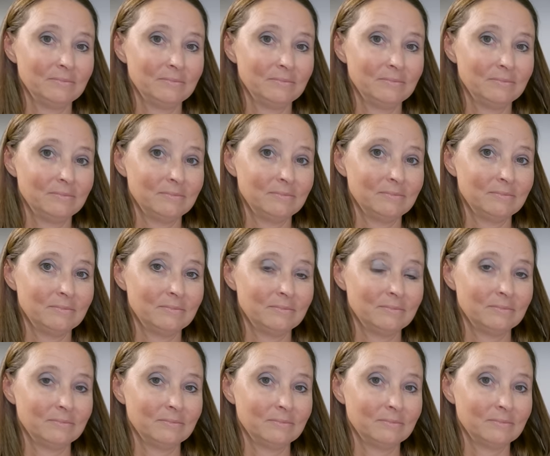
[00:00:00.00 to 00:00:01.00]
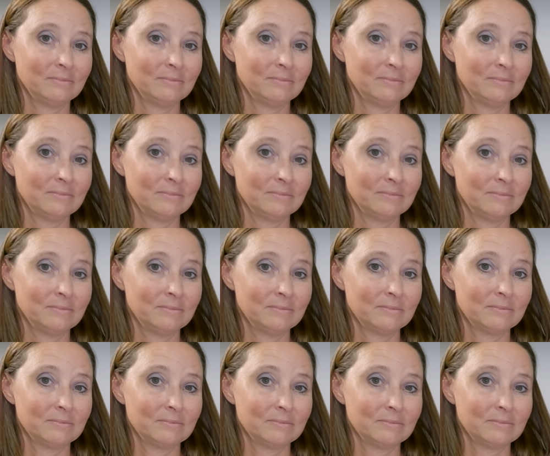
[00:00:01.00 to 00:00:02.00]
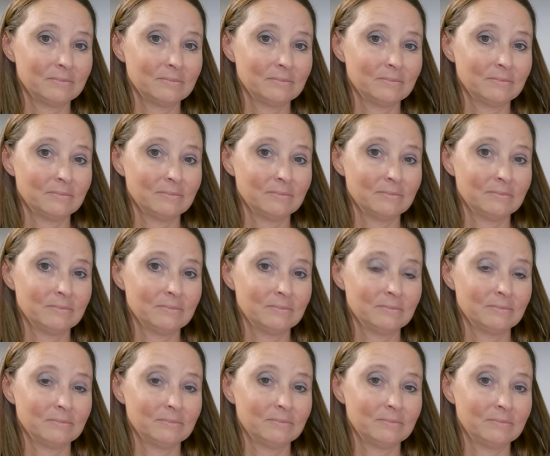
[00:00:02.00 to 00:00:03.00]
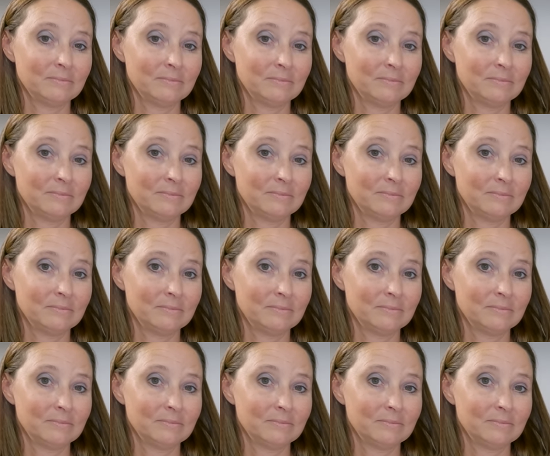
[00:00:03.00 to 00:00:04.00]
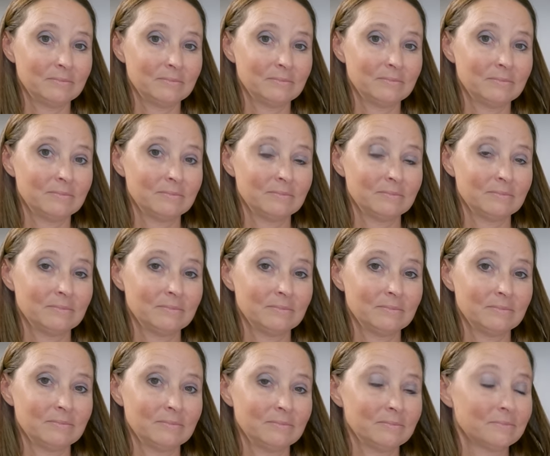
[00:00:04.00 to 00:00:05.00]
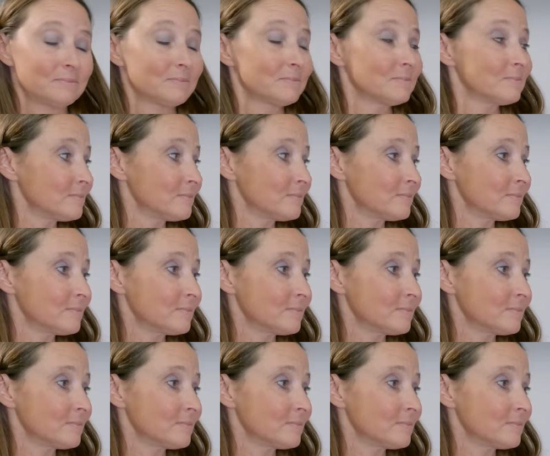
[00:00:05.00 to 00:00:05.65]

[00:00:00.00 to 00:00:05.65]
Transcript: This person isn't speaking.